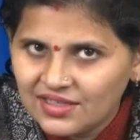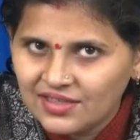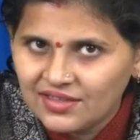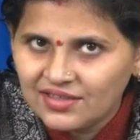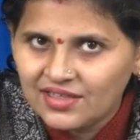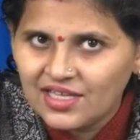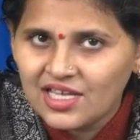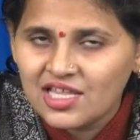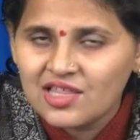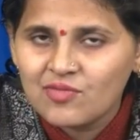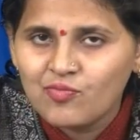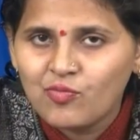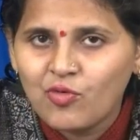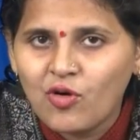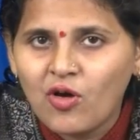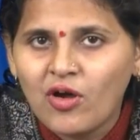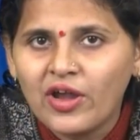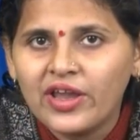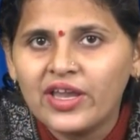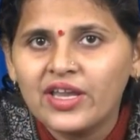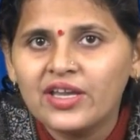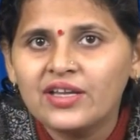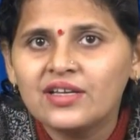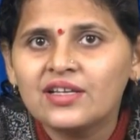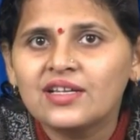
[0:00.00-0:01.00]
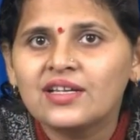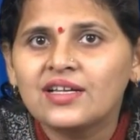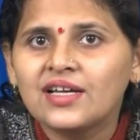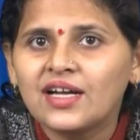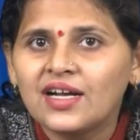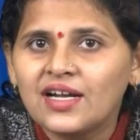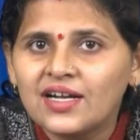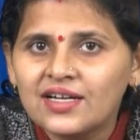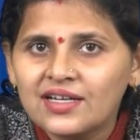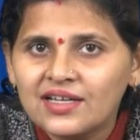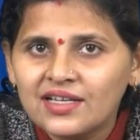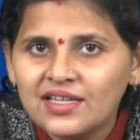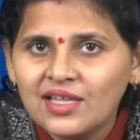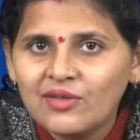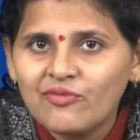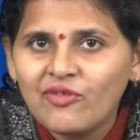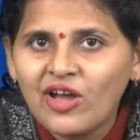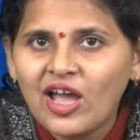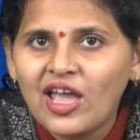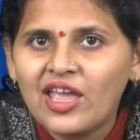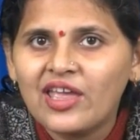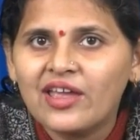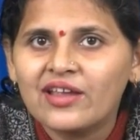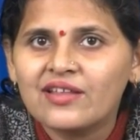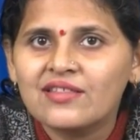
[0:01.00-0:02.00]
This point cut the
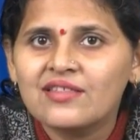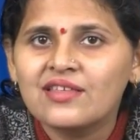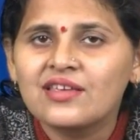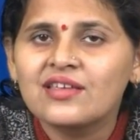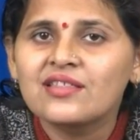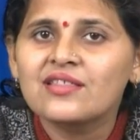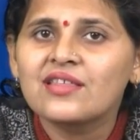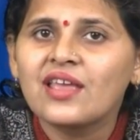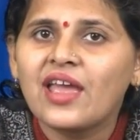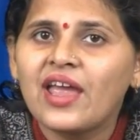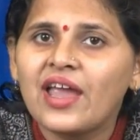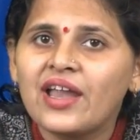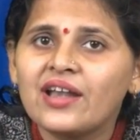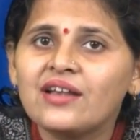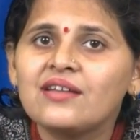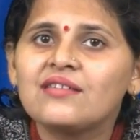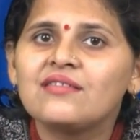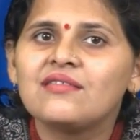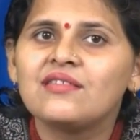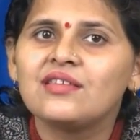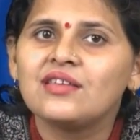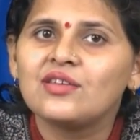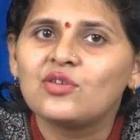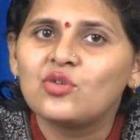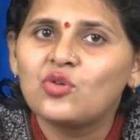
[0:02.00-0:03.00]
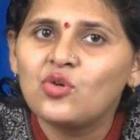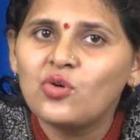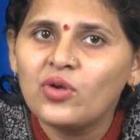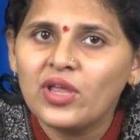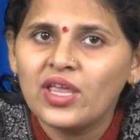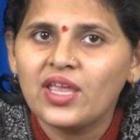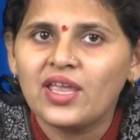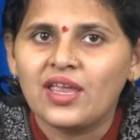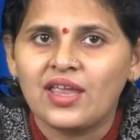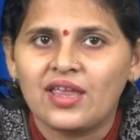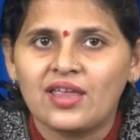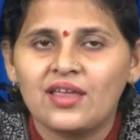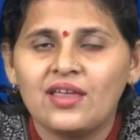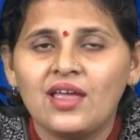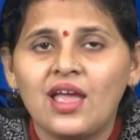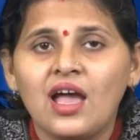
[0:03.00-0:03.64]
y-axis at 0 a.